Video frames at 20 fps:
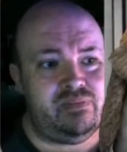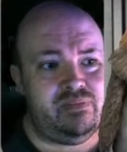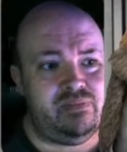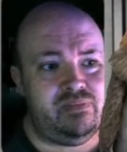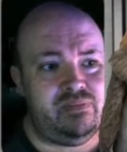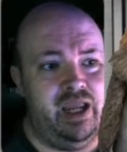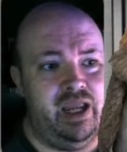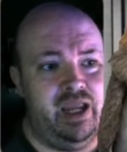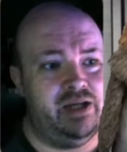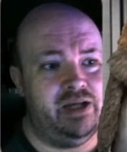
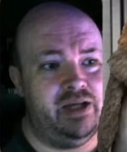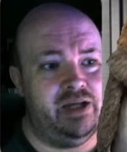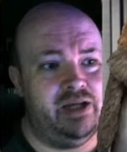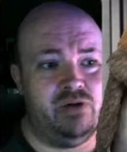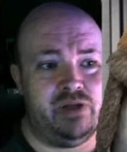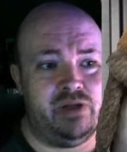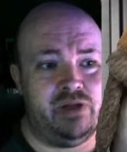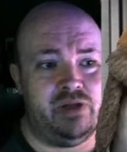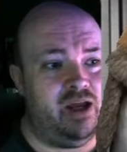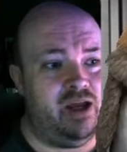And here
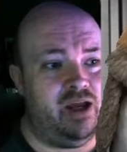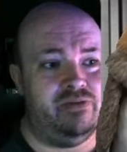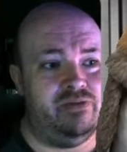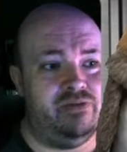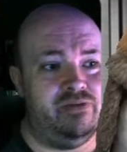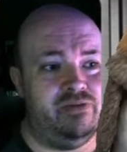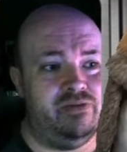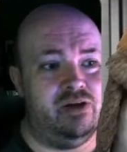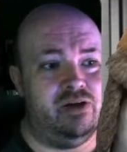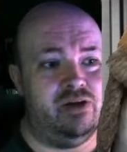they have,
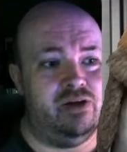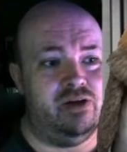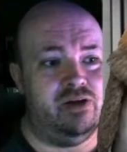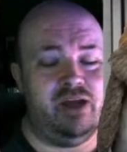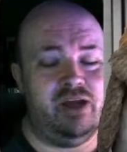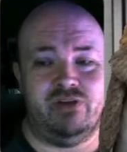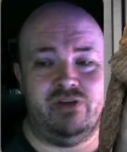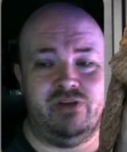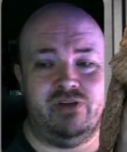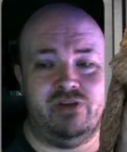they
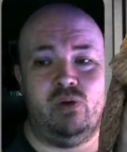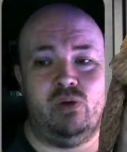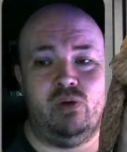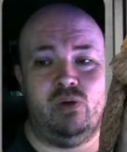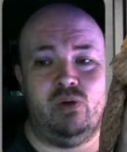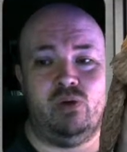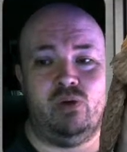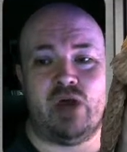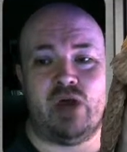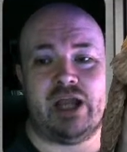have the whole
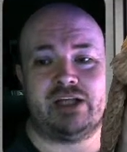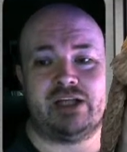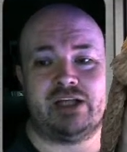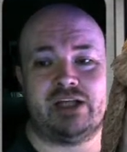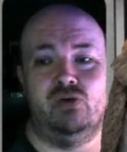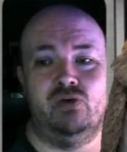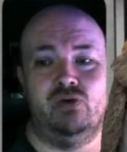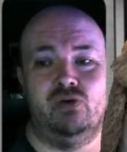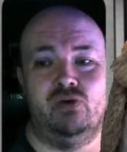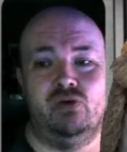attract
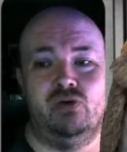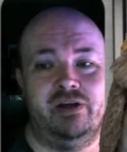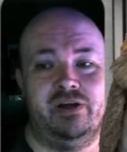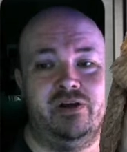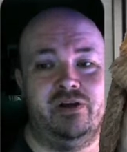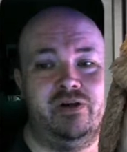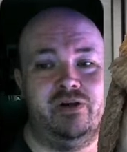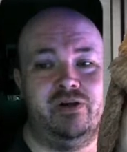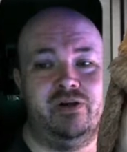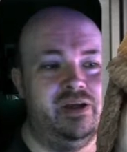mode in
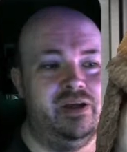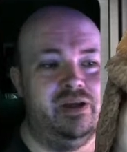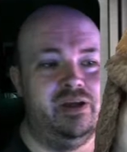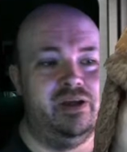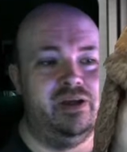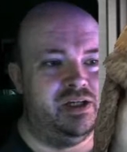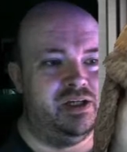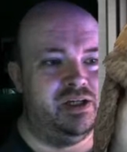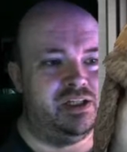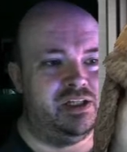here.
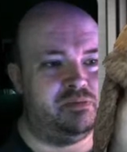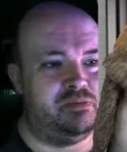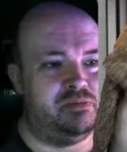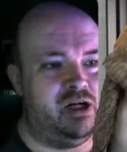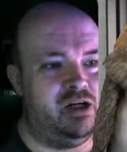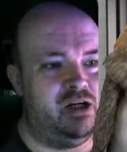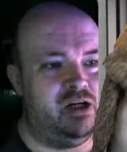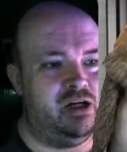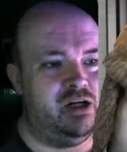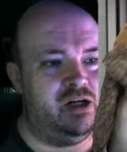
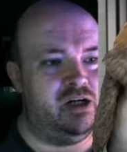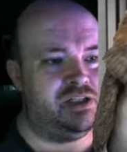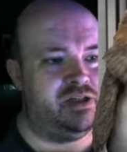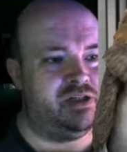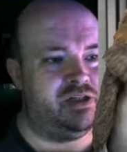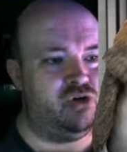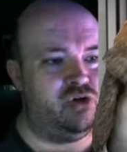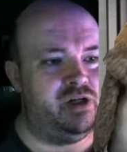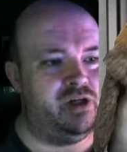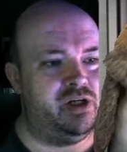Inspired by his
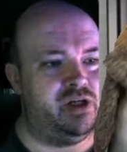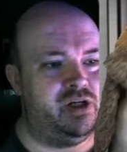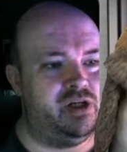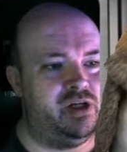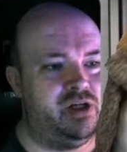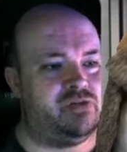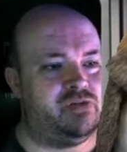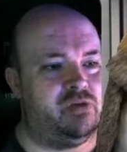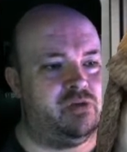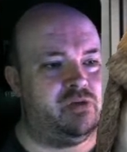never-ending
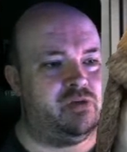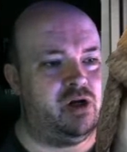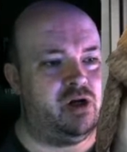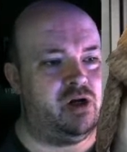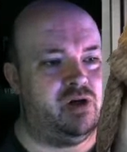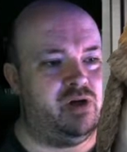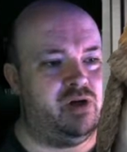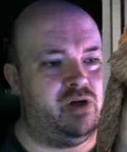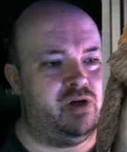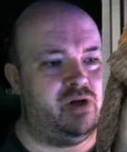quest for
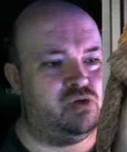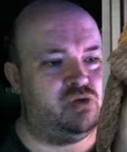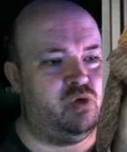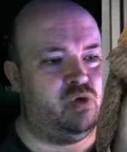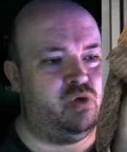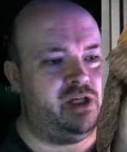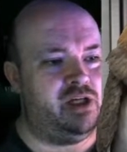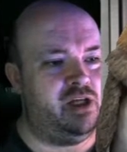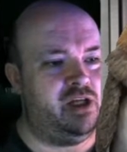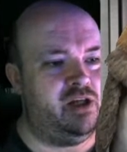progress, in
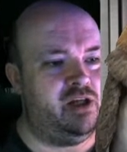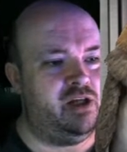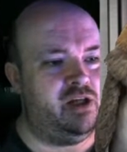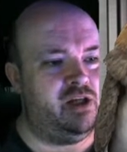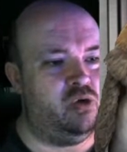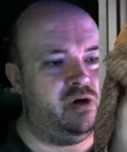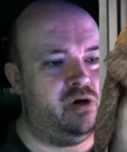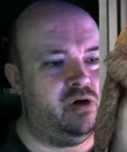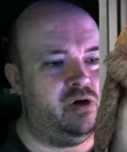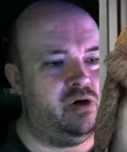
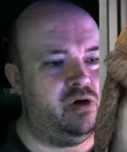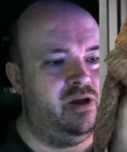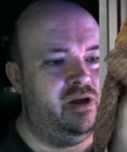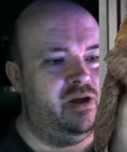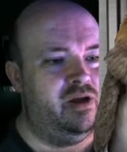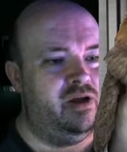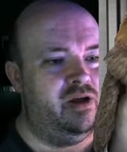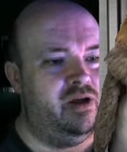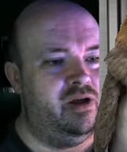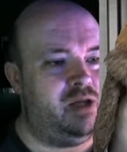2084,
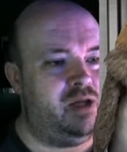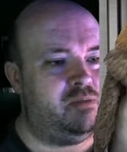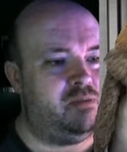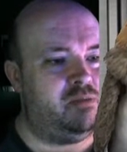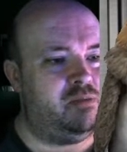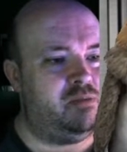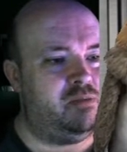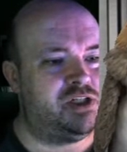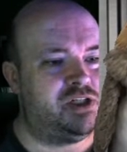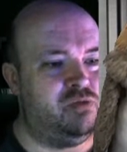man
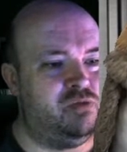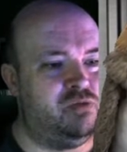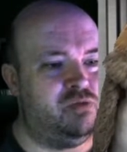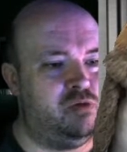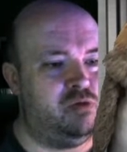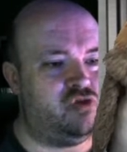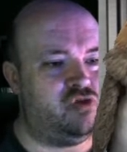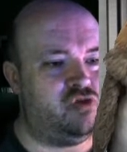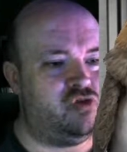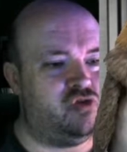perfects the
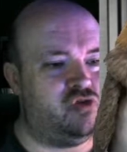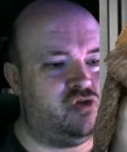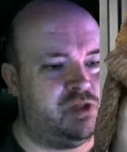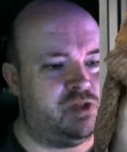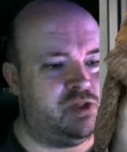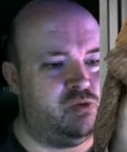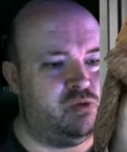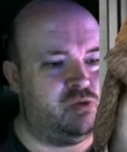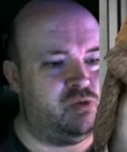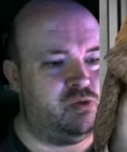Robotrons, a
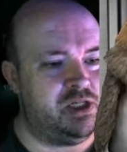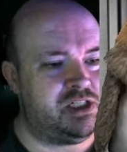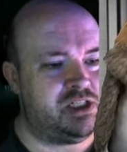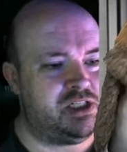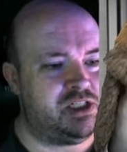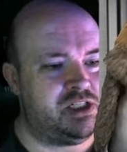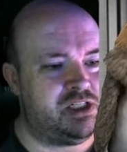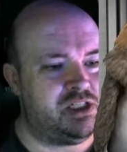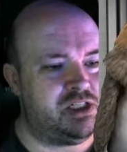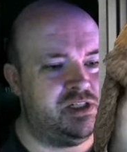robot
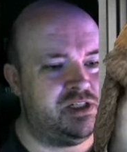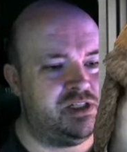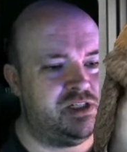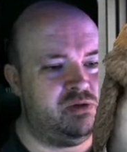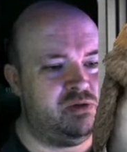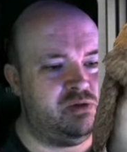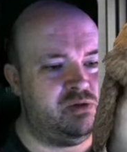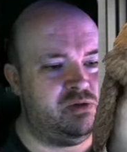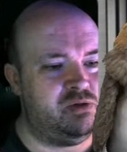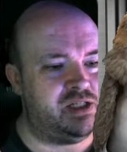species so
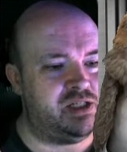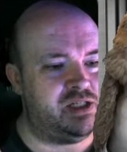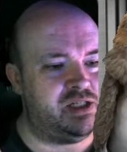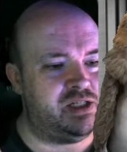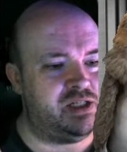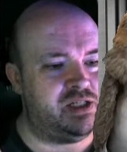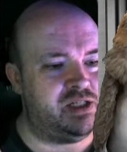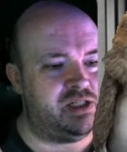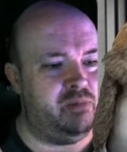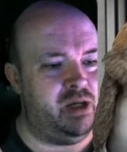advanced
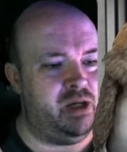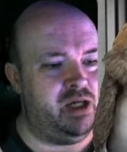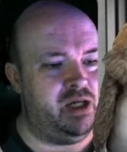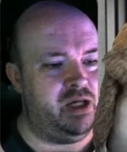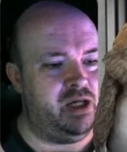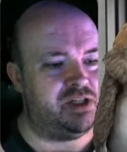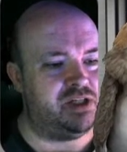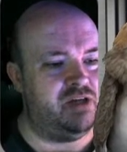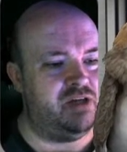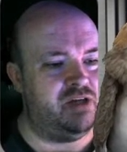that man
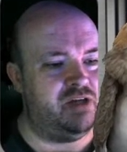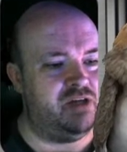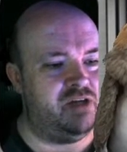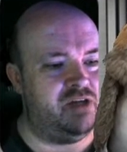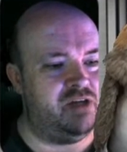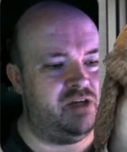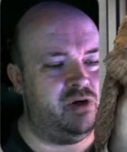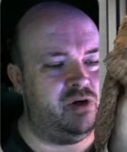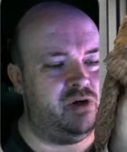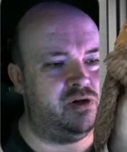is
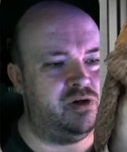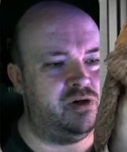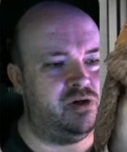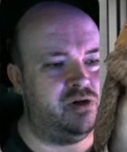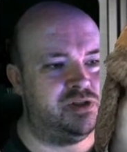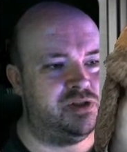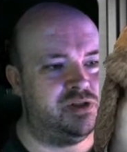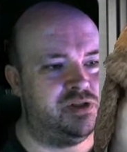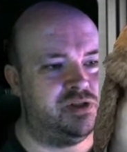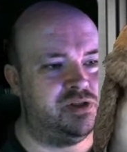inferior to
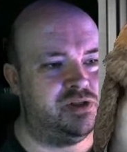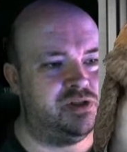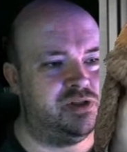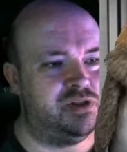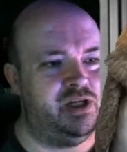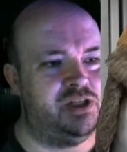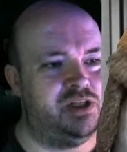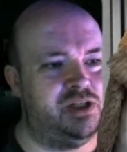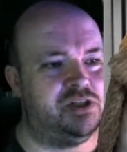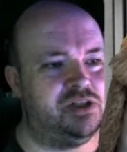his own
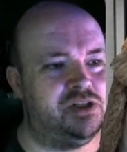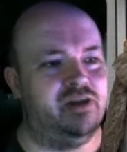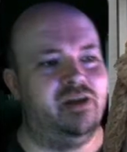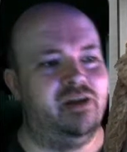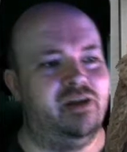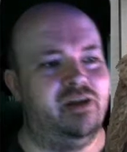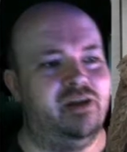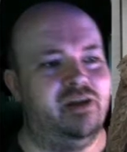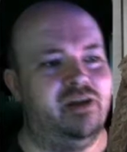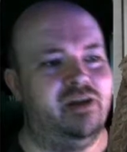creation.
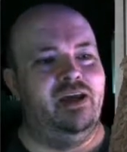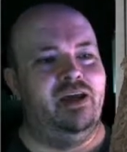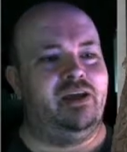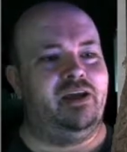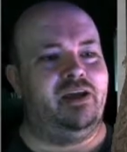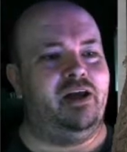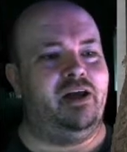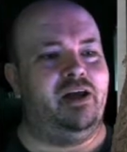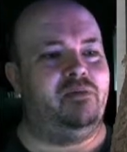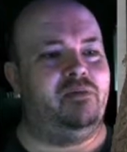
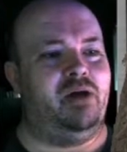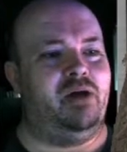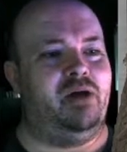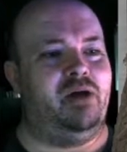Guided by their